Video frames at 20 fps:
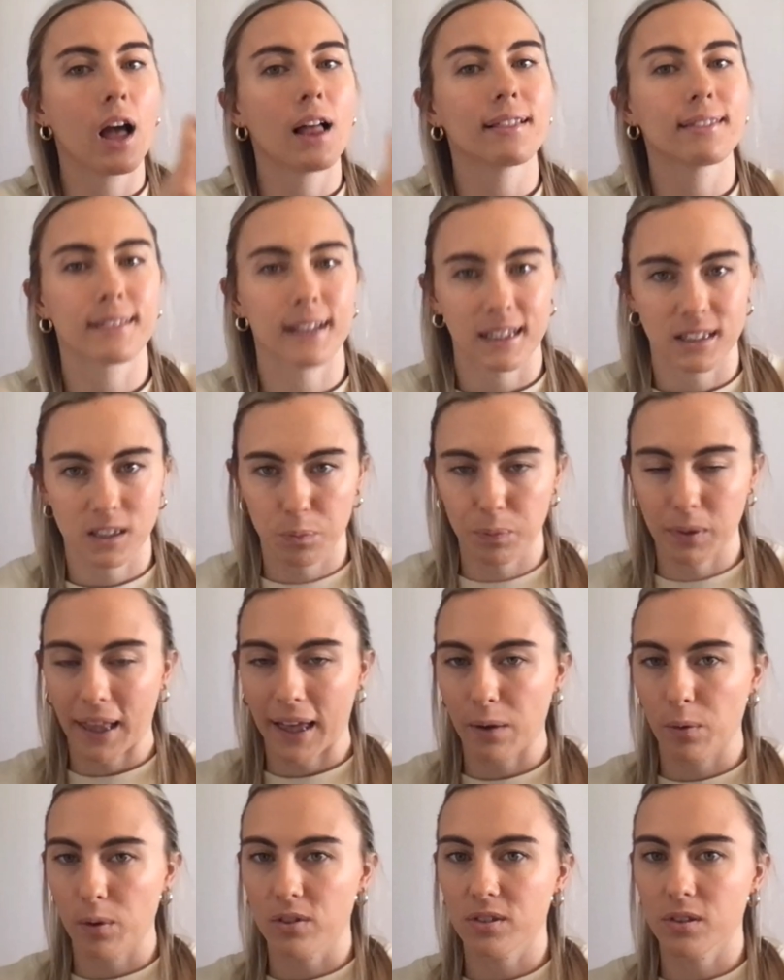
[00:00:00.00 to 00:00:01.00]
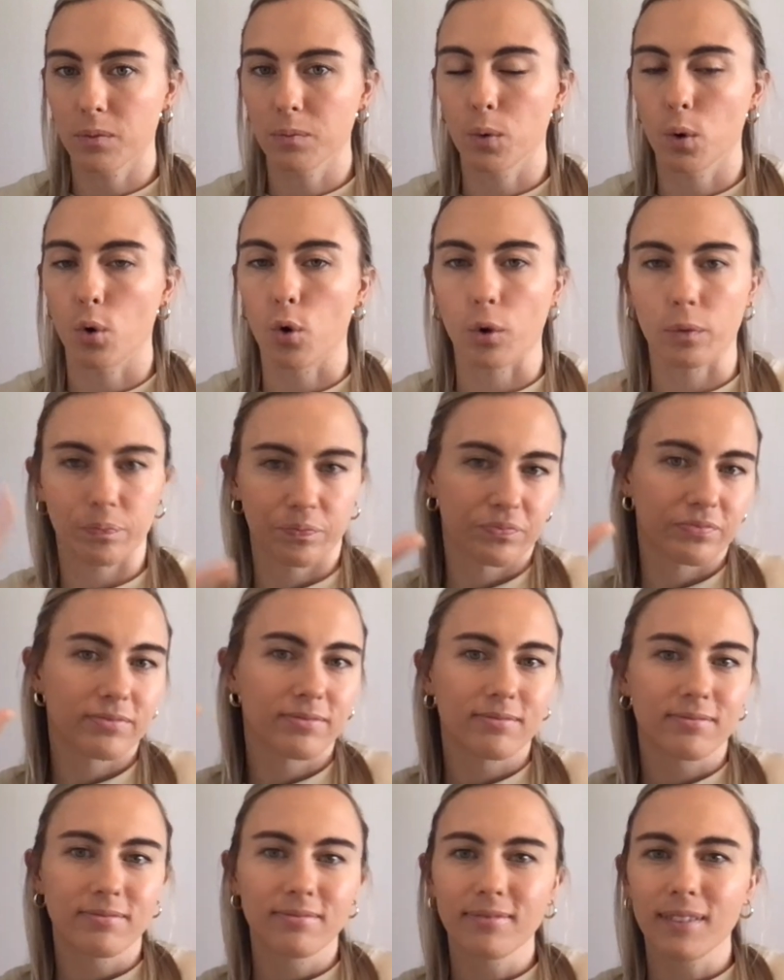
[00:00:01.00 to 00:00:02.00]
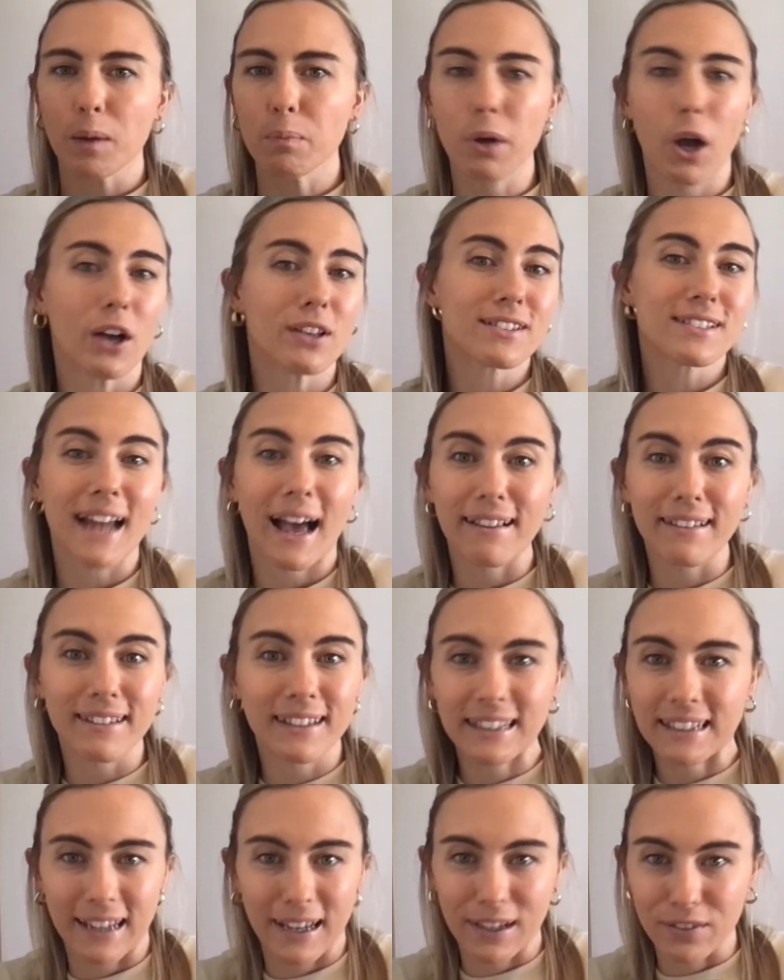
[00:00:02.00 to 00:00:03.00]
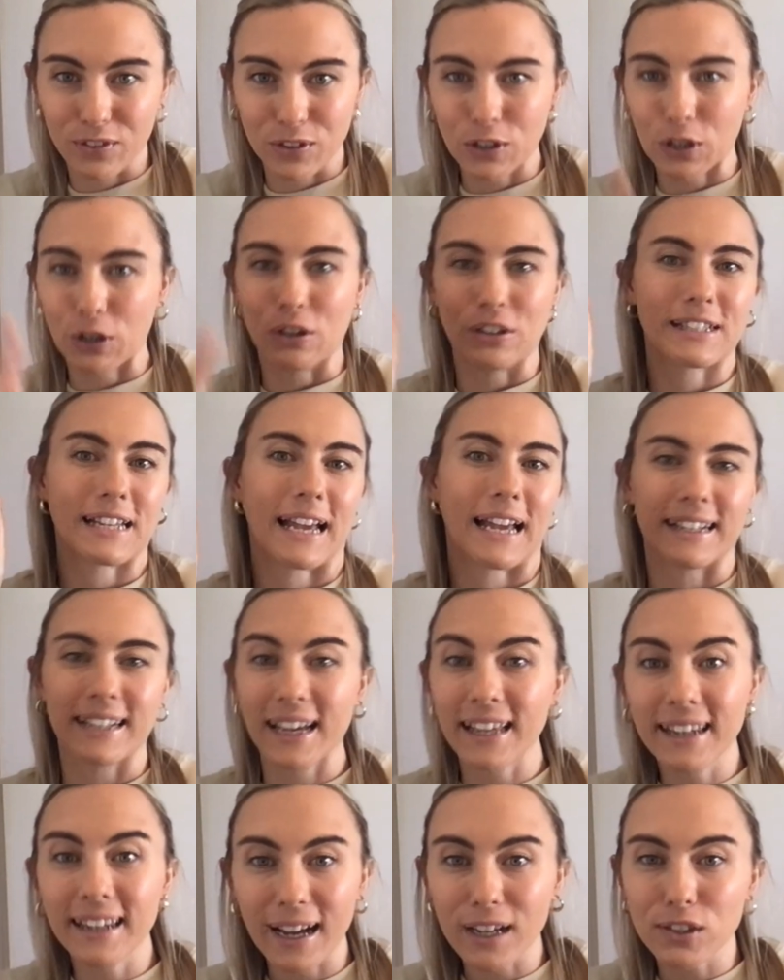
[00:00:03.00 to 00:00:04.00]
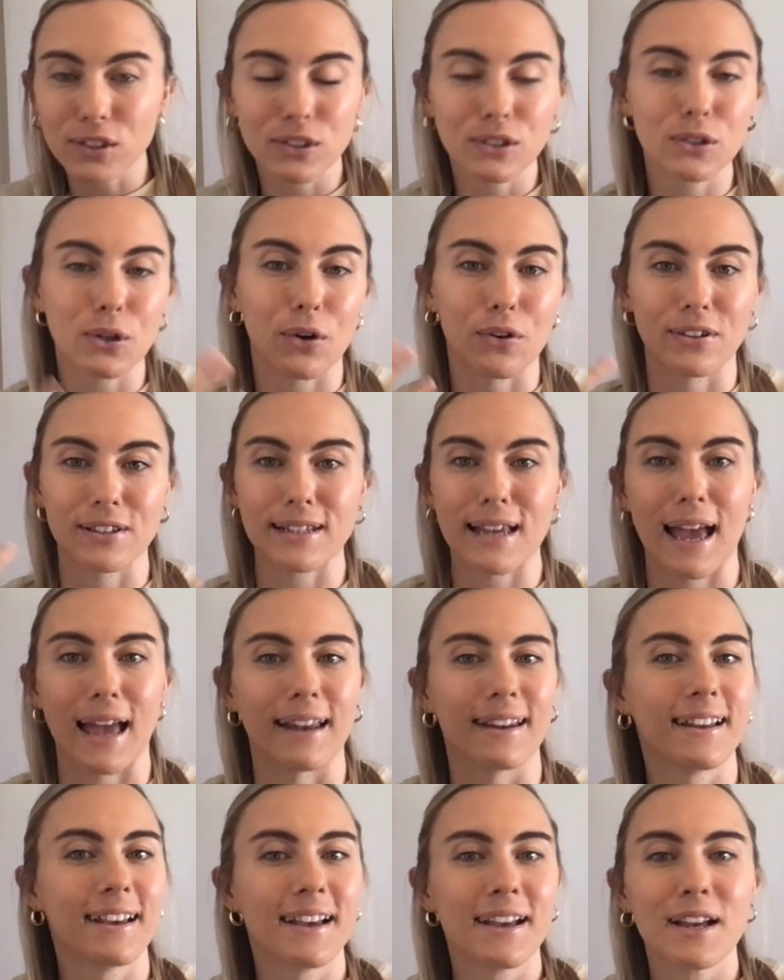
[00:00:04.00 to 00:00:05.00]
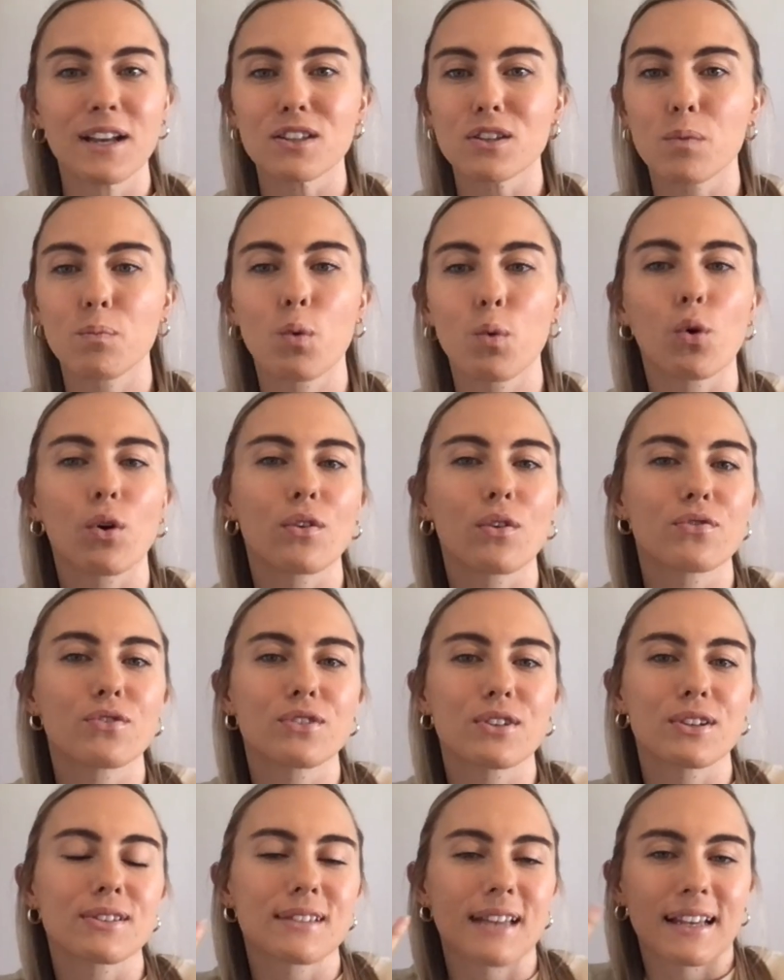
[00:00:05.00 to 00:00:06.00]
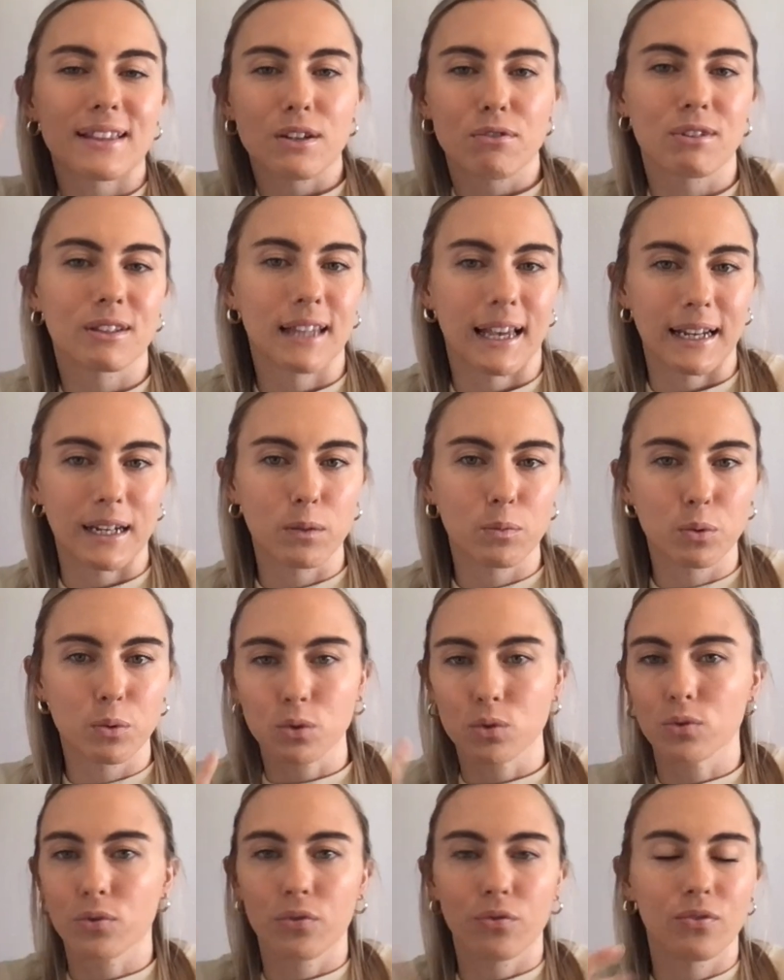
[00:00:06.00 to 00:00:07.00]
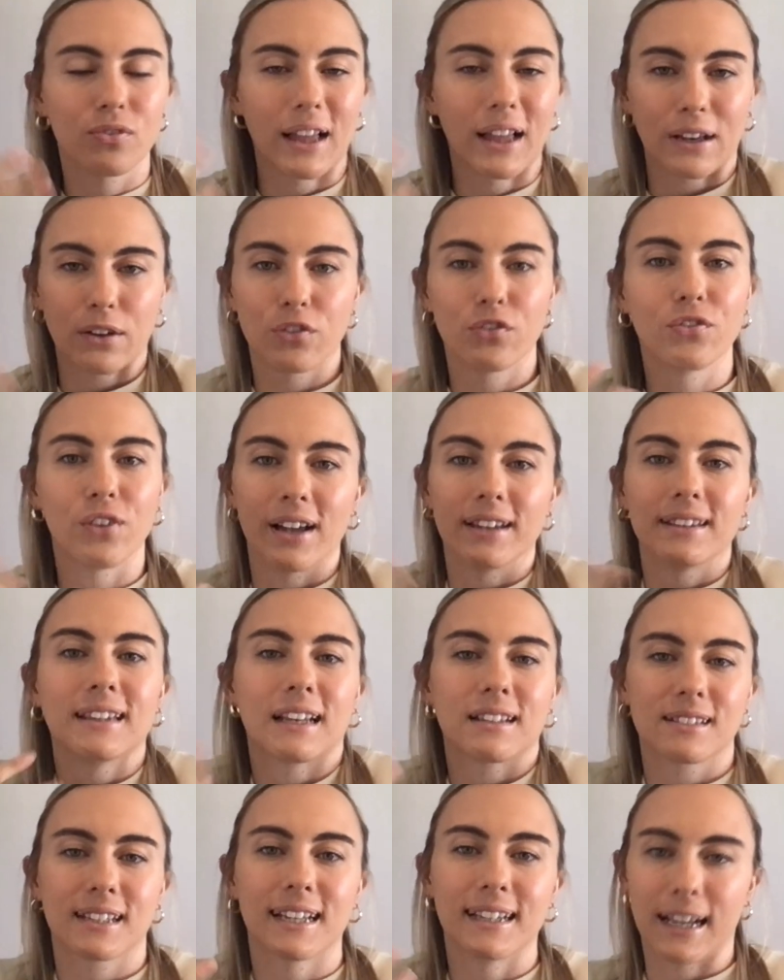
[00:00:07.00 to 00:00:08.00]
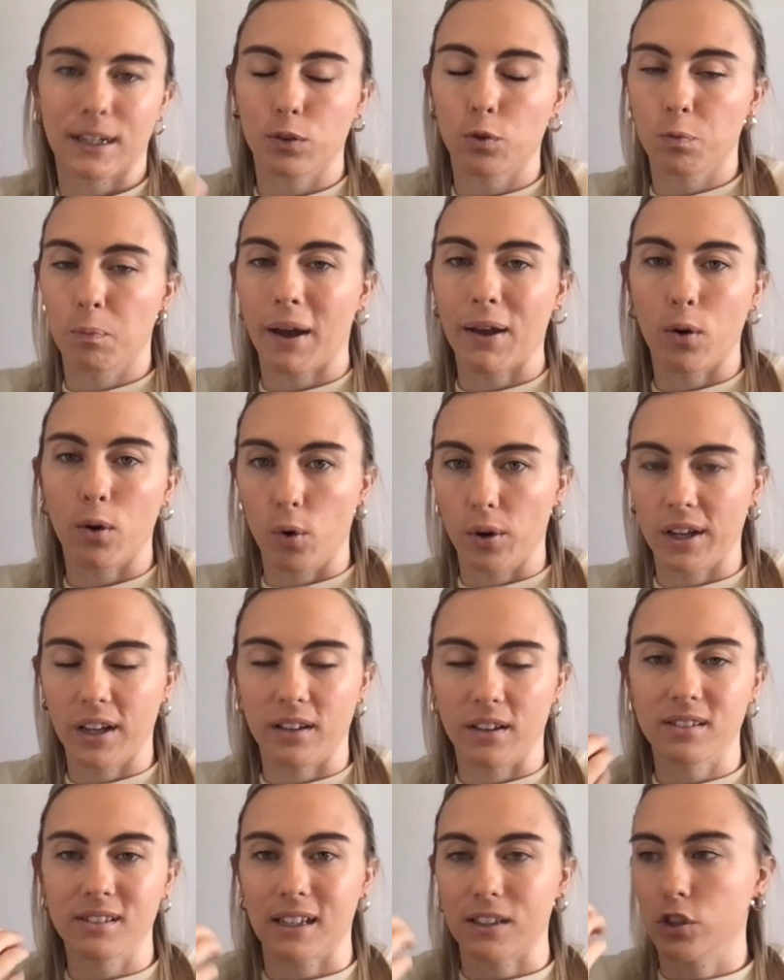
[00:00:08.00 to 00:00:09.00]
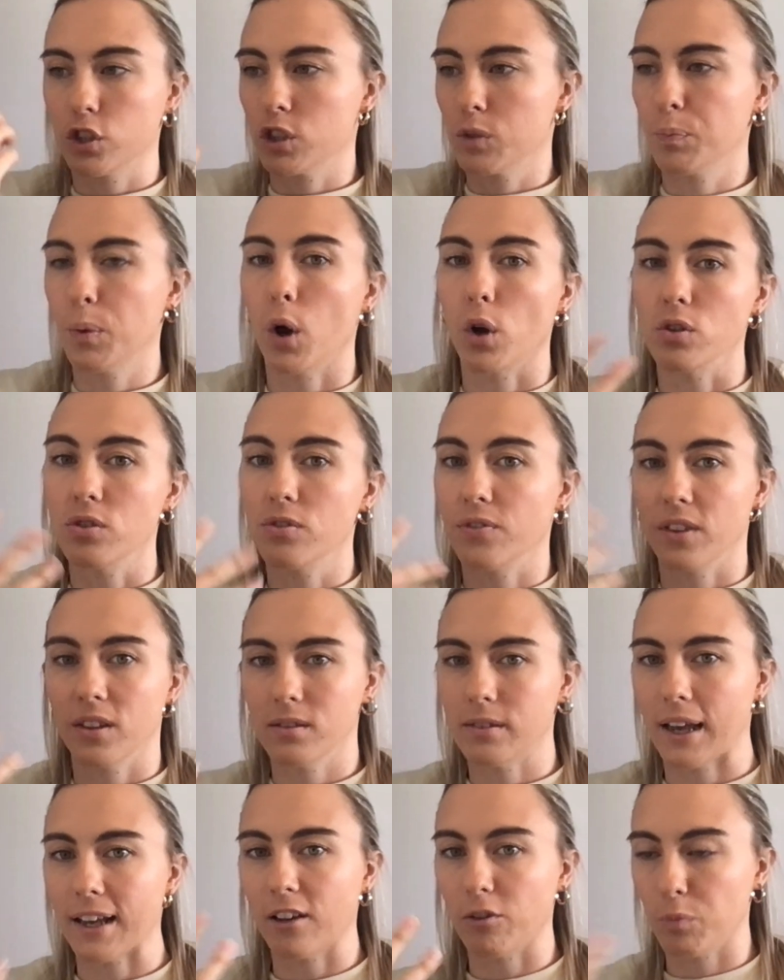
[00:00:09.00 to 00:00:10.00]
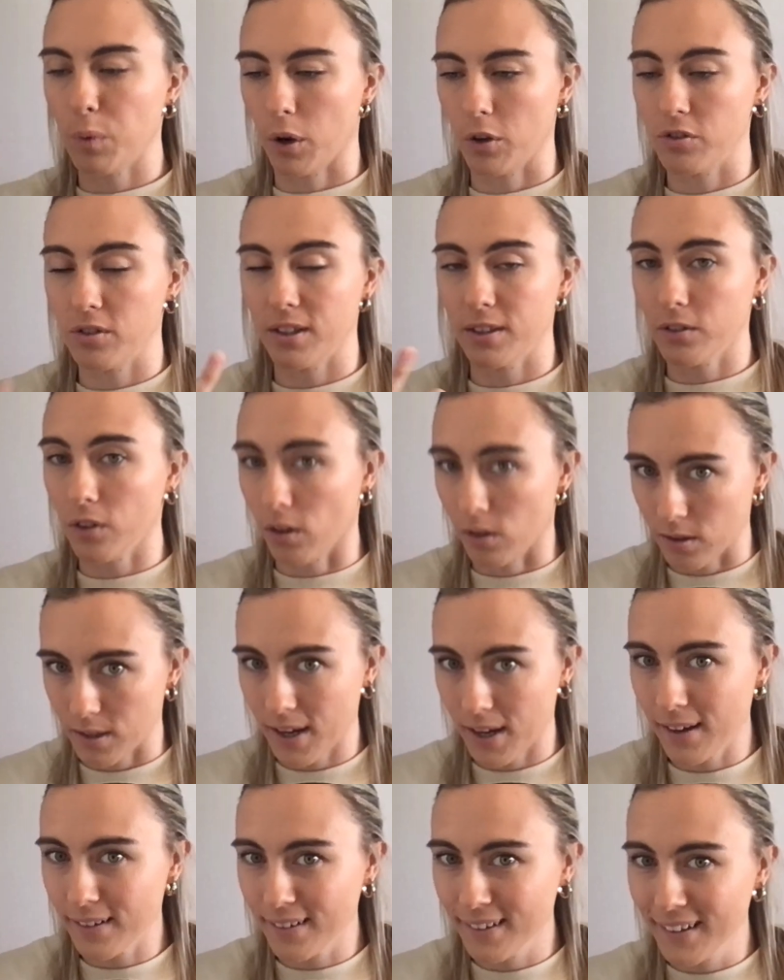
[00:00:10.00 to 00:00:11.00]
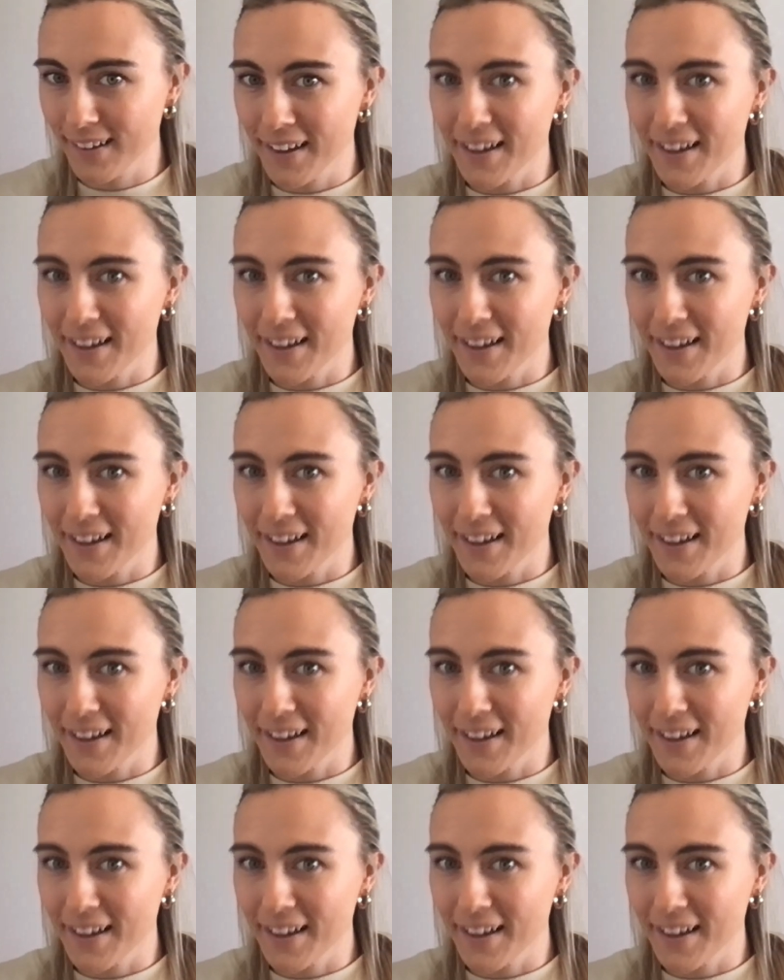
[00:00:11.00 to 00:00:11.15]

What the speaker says: Let's play with some more personality, even content, connection content. So more of just like the relatable, like fun, let's connect with my audience. Let's just post for the sake of posting content.